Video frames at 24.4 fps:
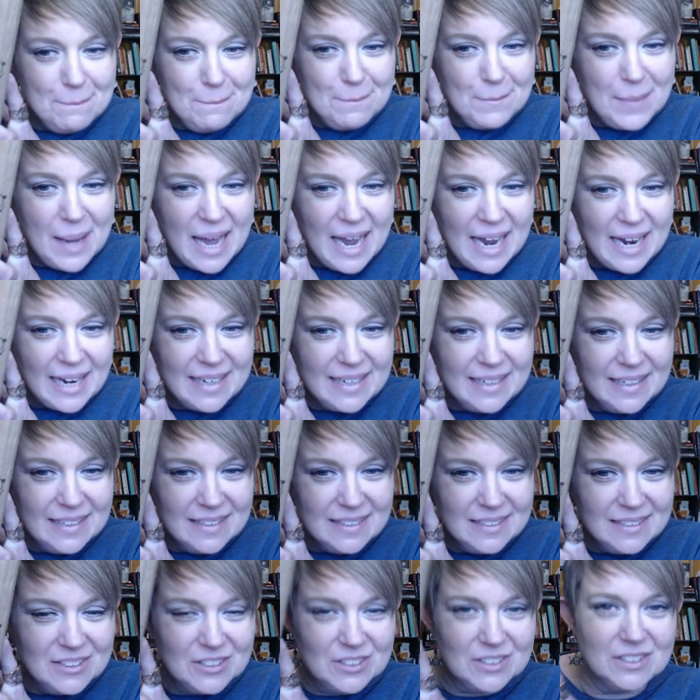
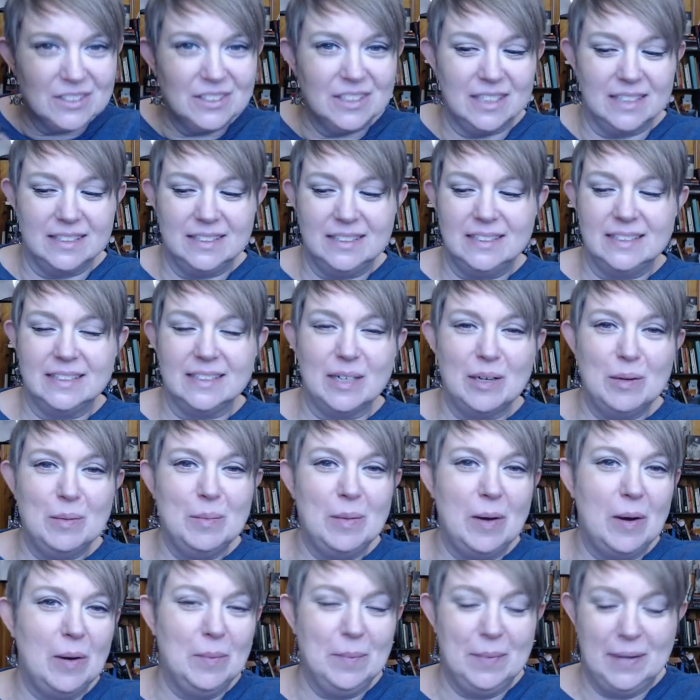package just a
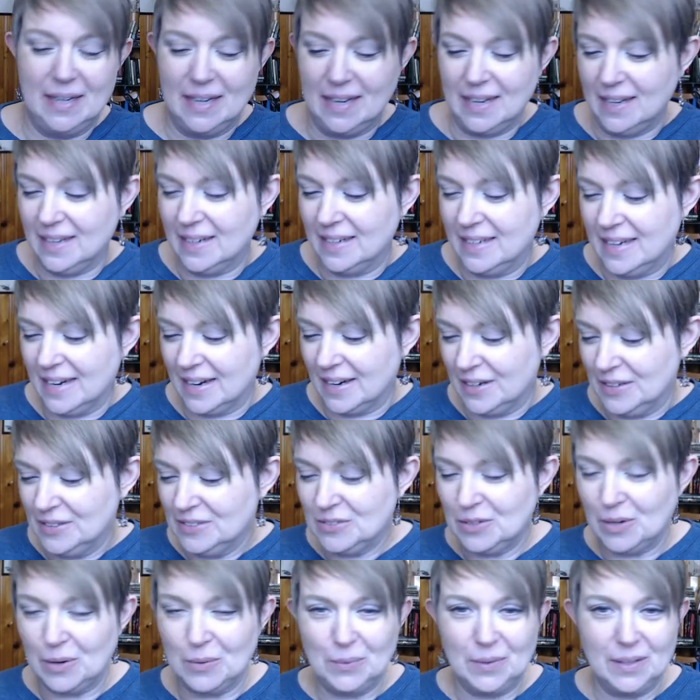moment ago.
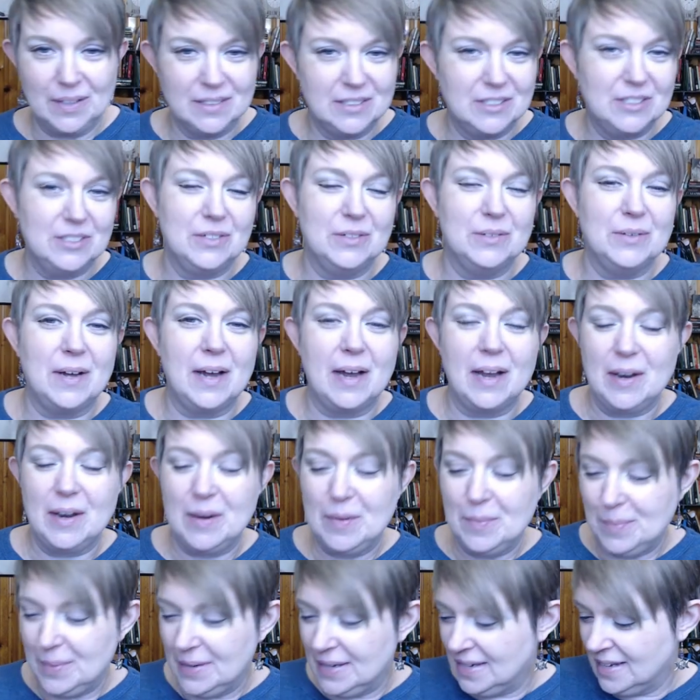So I wanted to
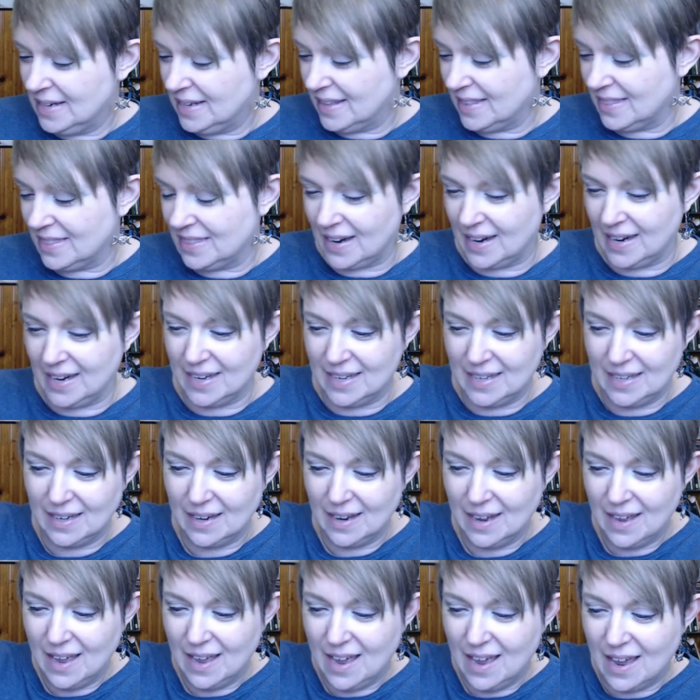open that.
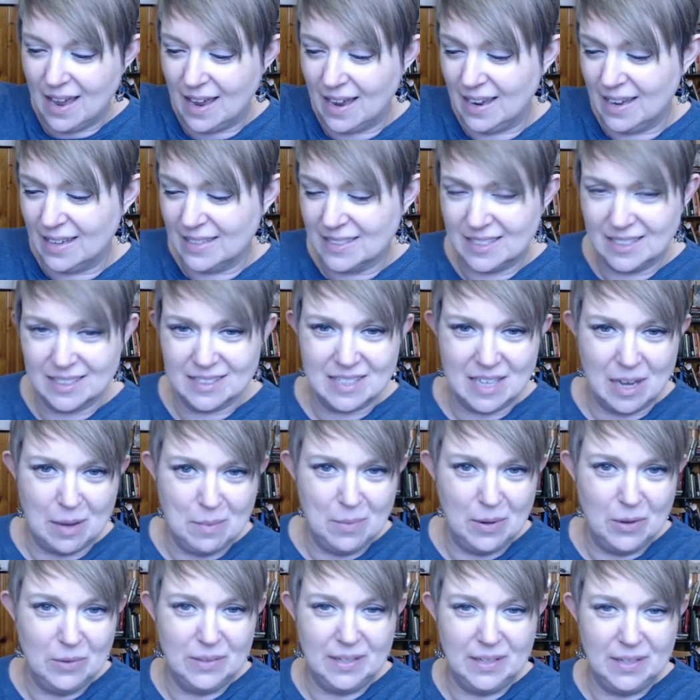And since I'm
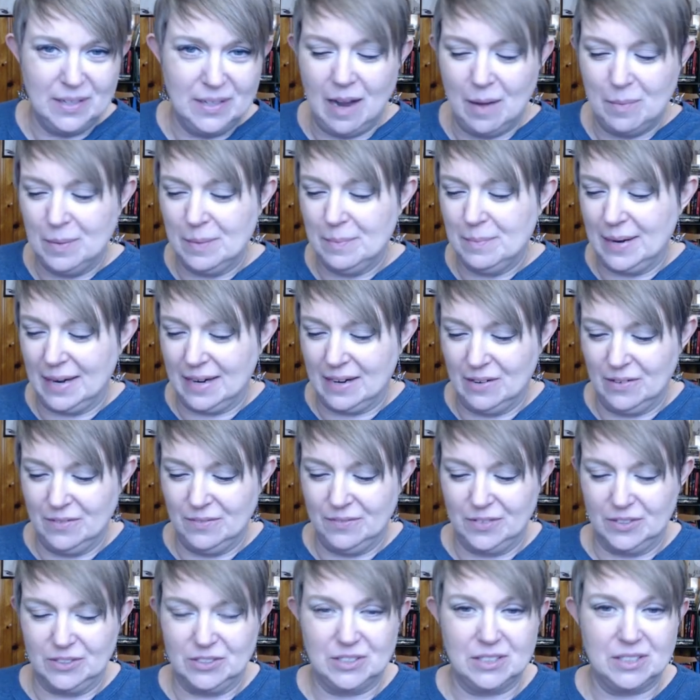only hopping back on
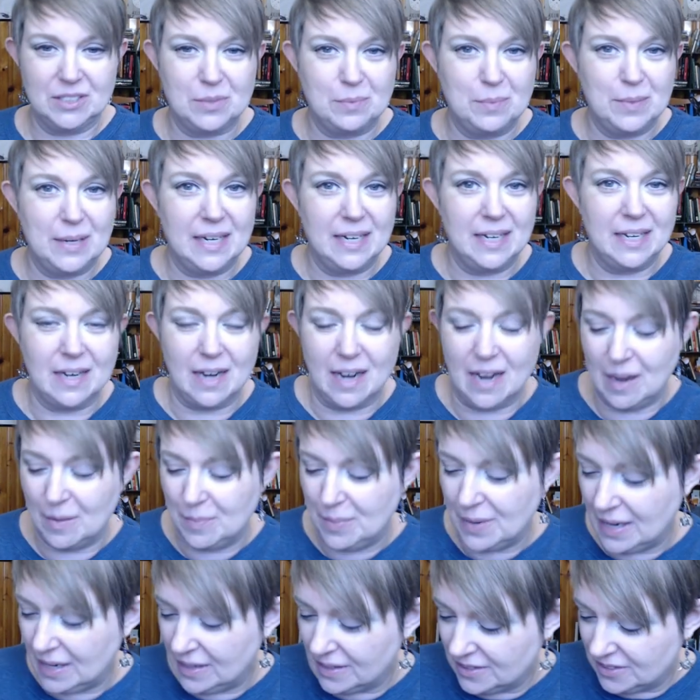for just a minute, I
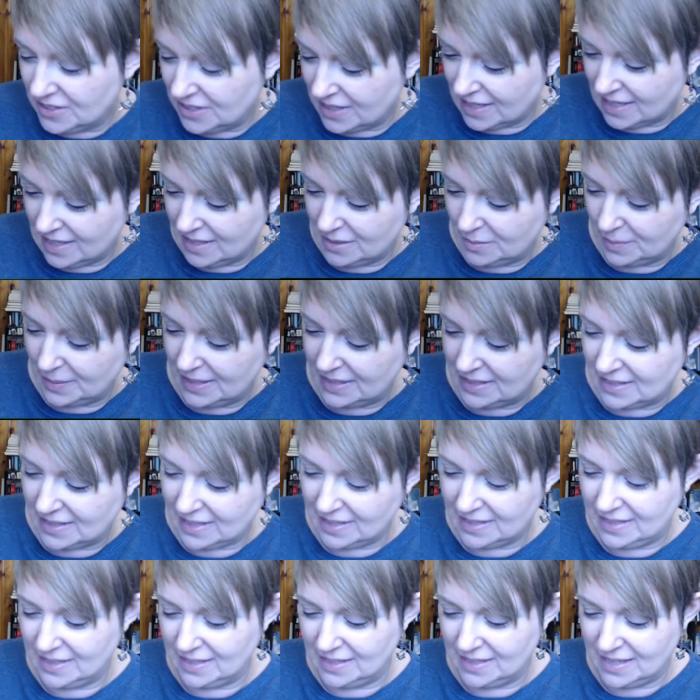apologize because I
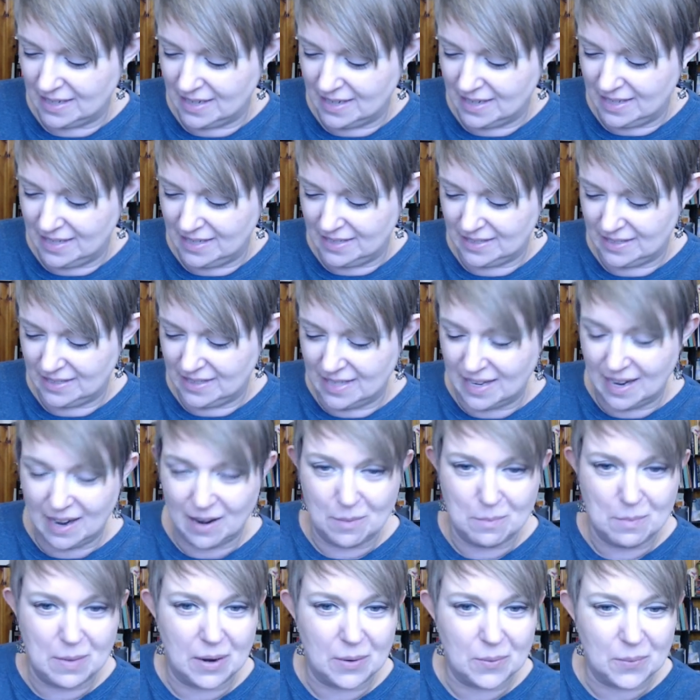did not get
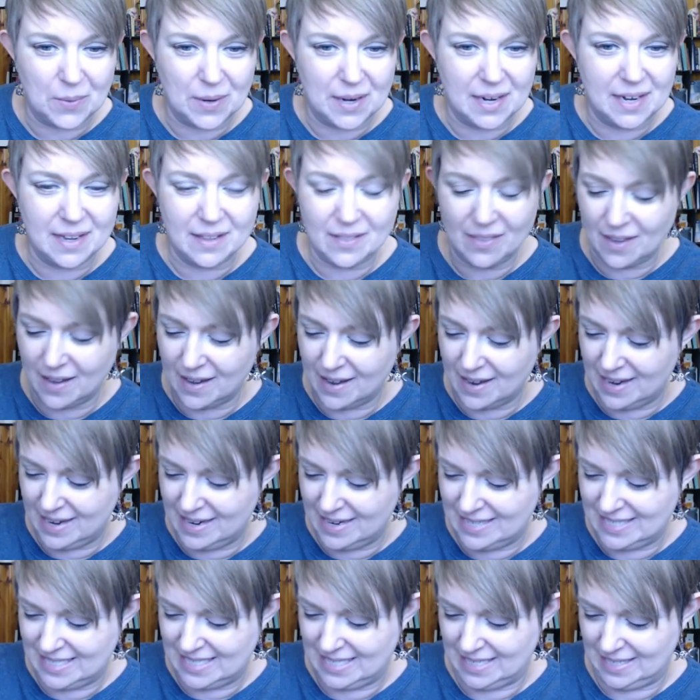out my ring
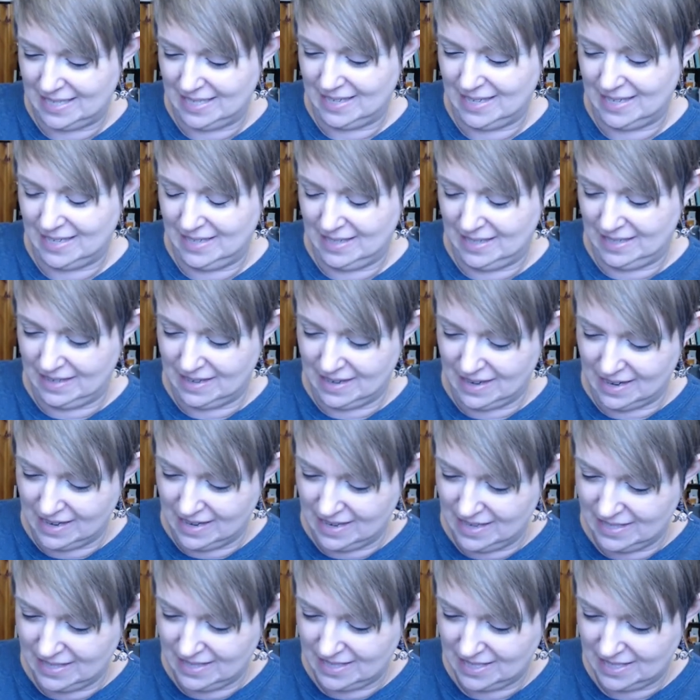light and I did not